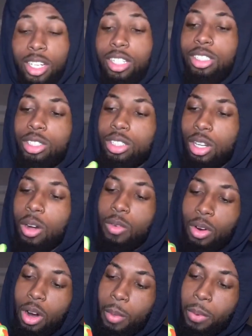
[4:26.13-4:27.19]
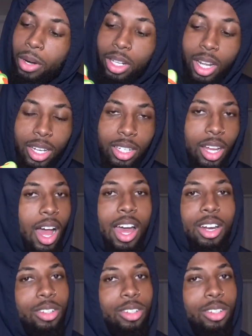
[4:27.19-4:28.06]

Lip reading: The shoe is overall pretty light. I